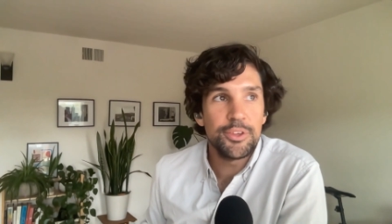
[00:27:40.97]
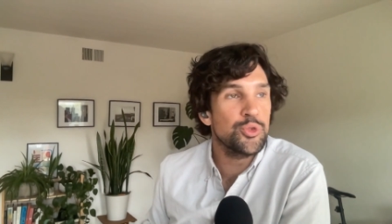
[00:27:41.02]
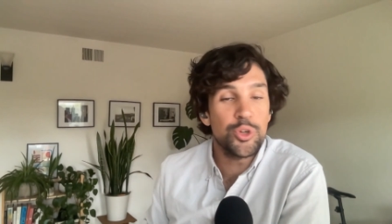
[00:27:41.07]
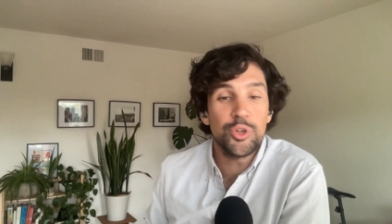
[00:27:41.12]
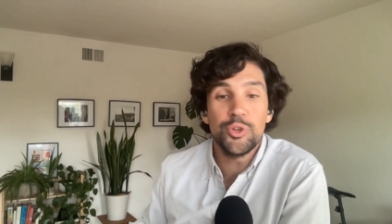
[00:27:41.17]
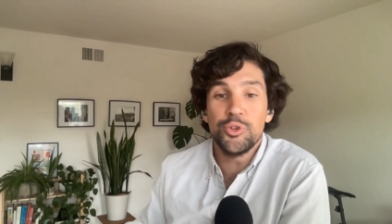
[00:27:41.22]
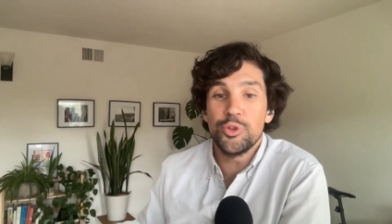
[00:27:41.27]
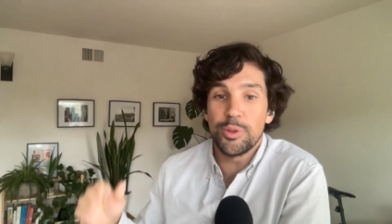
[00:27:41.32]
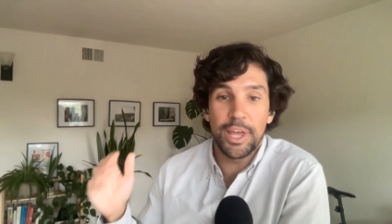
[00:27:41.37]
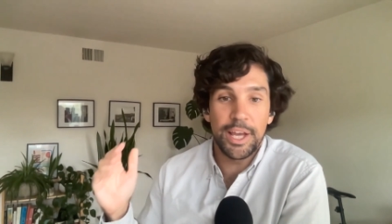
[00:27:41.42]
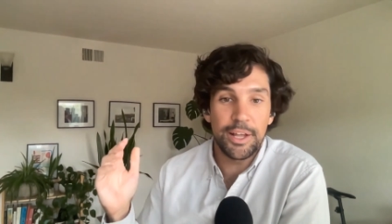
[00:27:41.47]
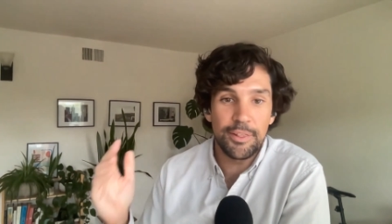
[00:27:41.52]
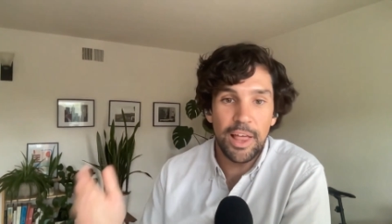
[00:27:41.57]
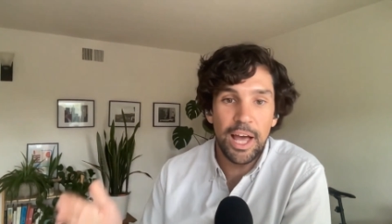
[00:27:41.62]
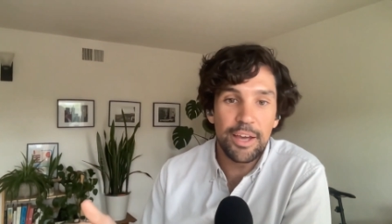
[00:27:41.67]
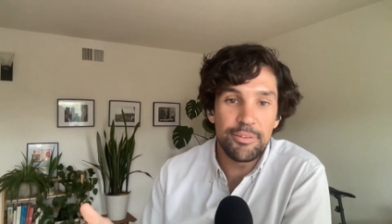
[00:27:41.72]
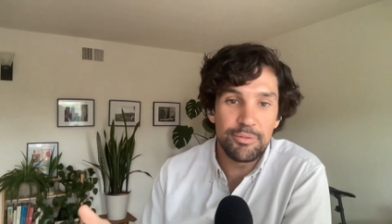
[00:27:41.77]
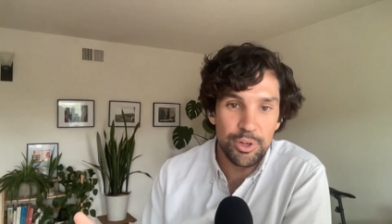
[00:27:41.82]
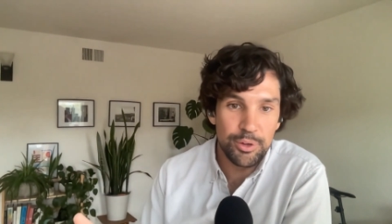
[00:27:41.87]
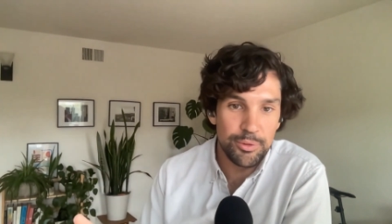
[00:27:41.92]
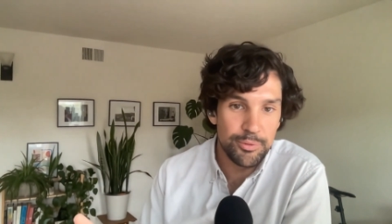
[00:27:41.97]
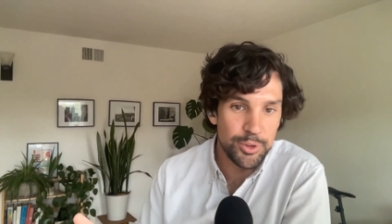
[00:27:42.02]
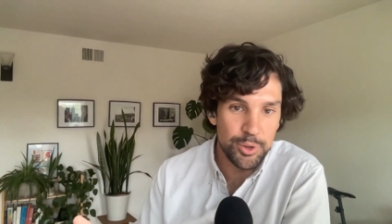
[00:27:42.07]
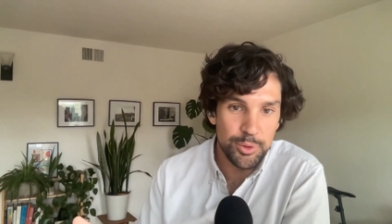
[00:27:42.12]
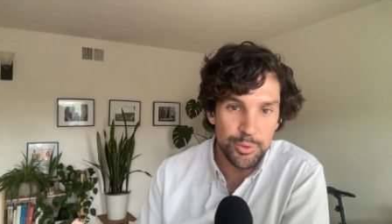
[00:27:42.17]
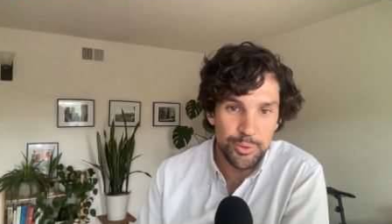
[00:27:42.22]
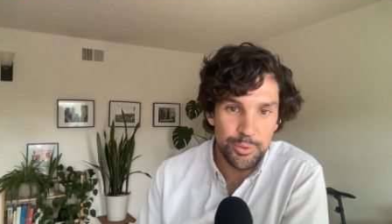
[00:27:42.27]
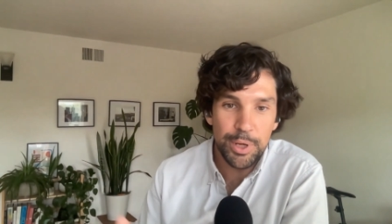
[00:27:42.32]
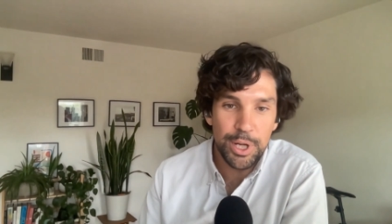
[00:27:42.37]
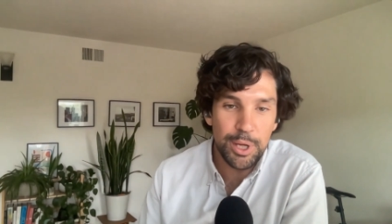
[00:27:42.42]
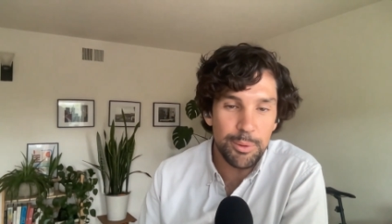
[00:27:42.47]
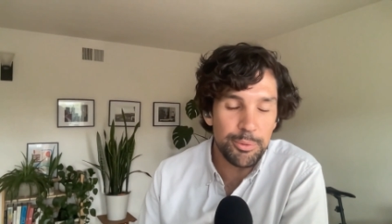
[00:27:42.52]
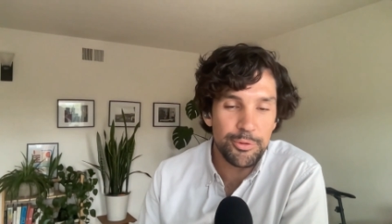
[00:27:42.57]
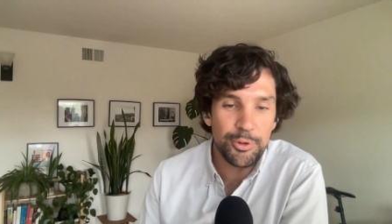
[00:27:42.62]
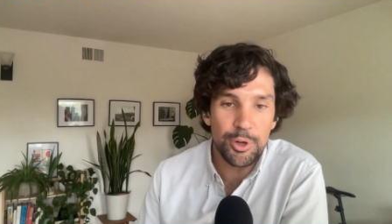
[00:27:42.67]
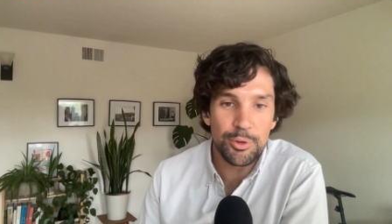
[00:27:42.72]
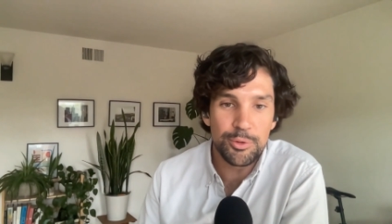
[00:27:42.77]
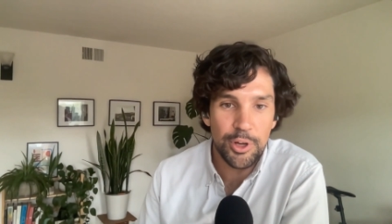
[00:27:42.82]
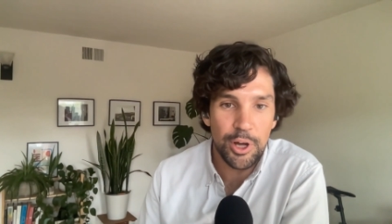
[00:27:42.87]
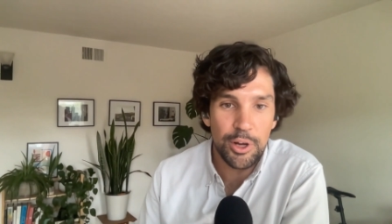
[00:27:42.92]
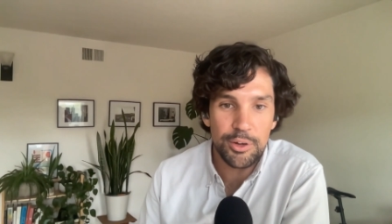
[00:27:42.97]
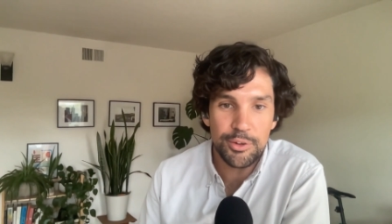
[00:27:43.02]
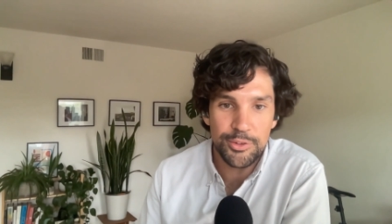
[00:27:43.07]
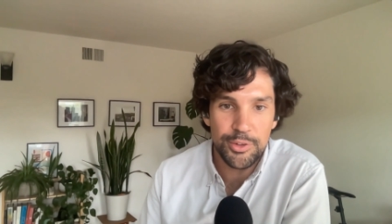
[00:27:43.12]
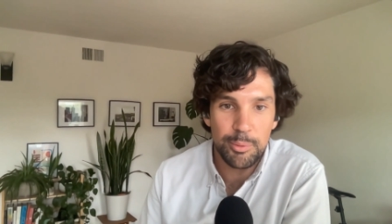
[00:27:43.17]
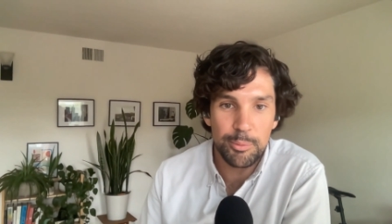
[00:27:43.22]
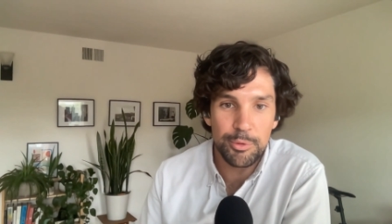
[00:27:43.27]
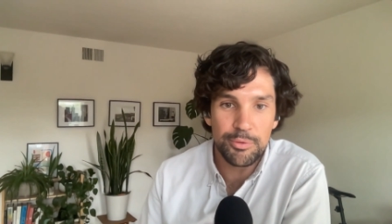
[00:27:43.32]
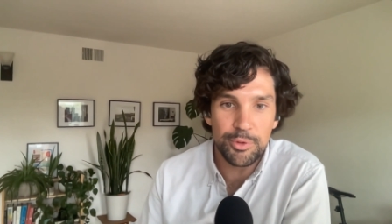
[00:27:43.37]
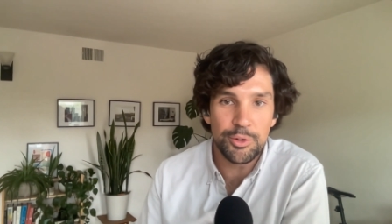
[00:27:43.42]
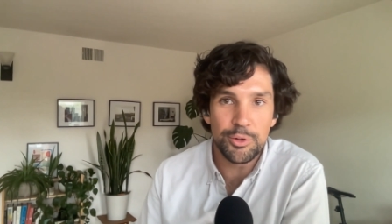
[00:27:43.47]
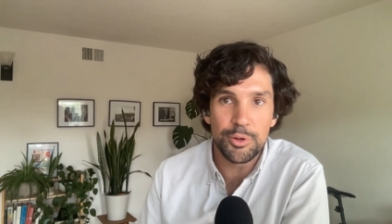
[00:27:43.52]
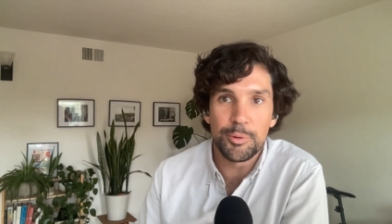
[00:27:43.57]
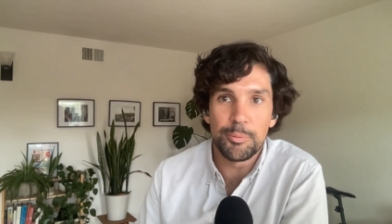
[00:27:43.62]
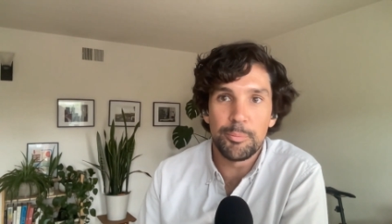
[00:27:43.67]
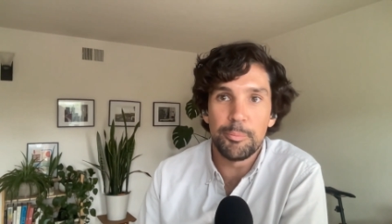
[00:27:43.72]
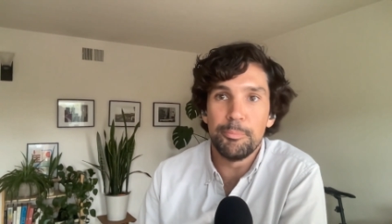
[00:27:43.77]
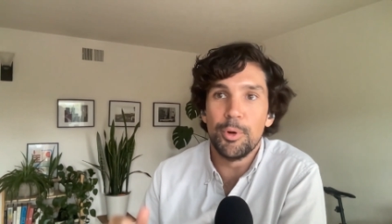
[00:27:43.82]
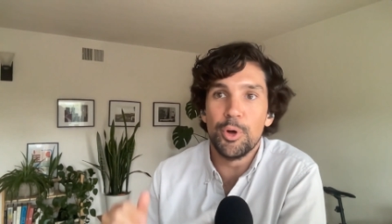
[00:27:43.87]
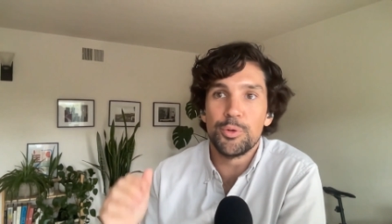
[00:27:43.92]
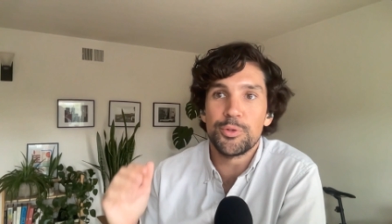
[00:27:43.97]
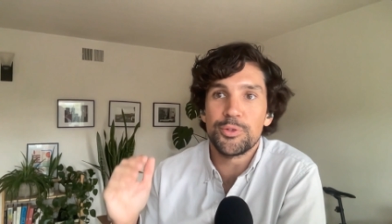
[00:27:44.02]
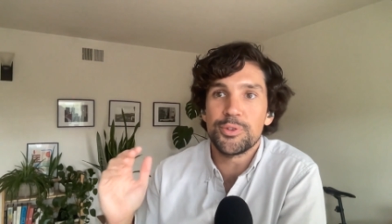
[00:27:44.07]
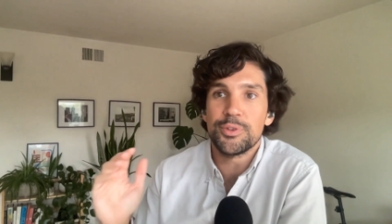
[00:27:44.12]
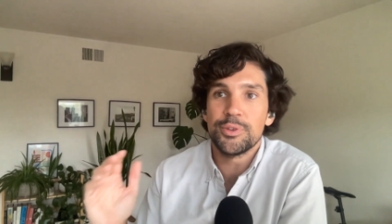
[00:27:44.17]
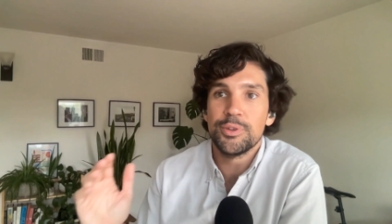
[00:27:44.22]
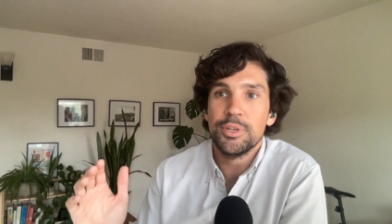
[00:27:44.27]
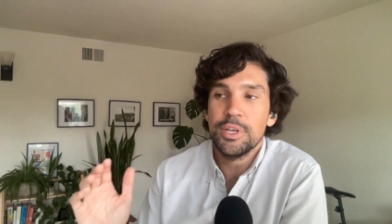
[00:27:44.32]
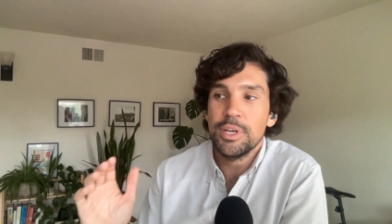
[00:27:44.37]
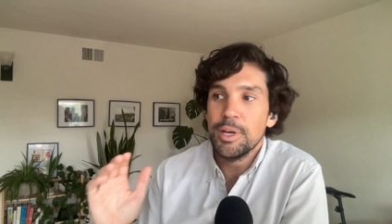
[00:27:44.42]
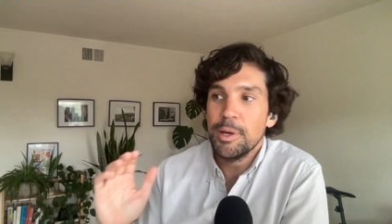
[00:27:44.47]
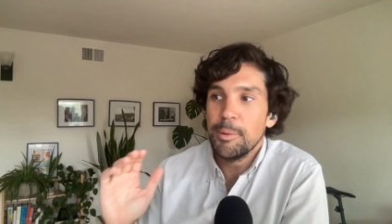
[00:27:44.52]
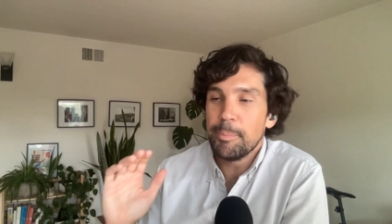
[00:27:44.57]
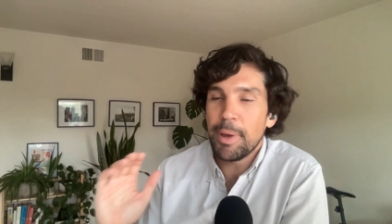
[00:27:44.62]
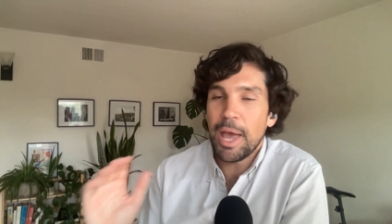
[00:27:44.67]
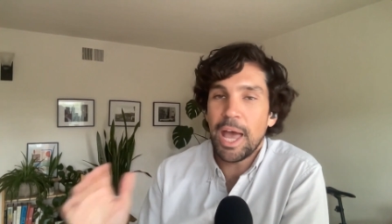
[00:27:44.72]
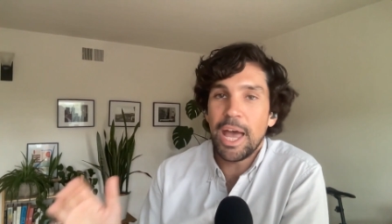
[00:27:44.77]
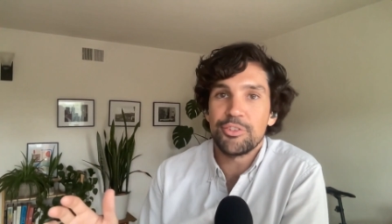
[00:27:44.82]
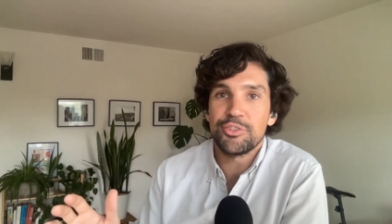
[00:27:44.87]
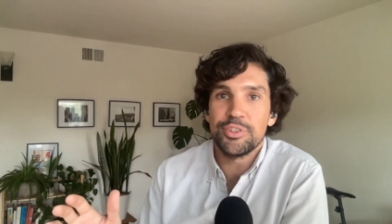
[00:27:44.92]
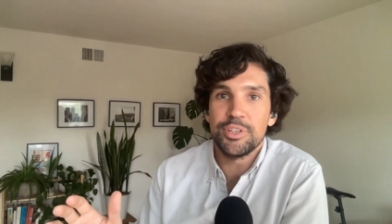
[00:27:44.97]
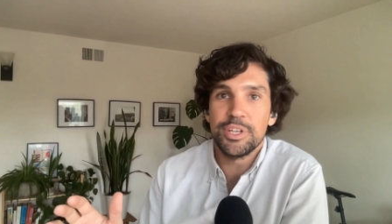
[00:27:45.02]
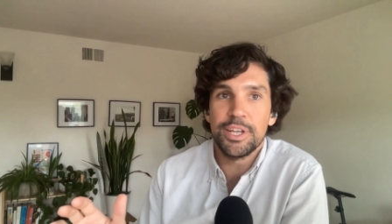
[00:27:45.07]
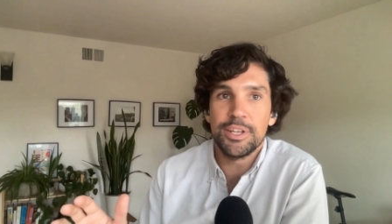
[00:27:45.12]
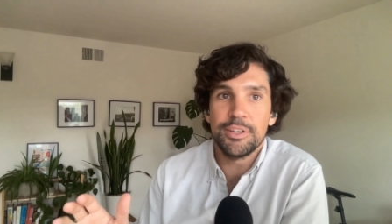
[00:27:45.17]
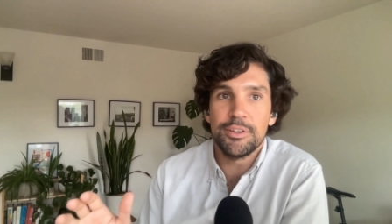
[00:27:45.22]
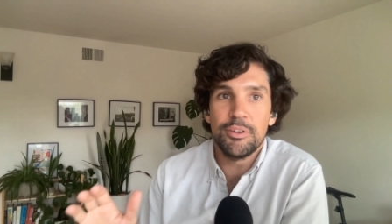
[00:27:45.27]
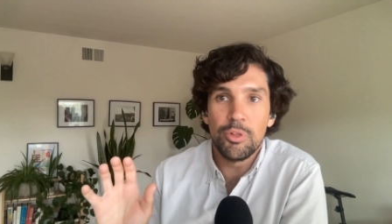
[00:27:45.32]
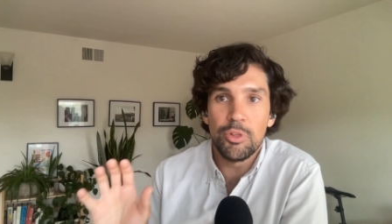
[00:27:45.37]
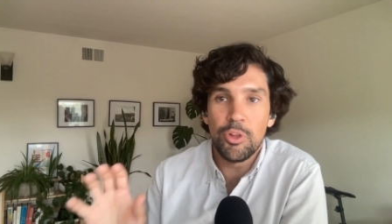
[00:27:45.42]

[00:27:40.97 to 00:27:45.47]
You could do like live interviews, pick up the phone, talk to some of your most passionate,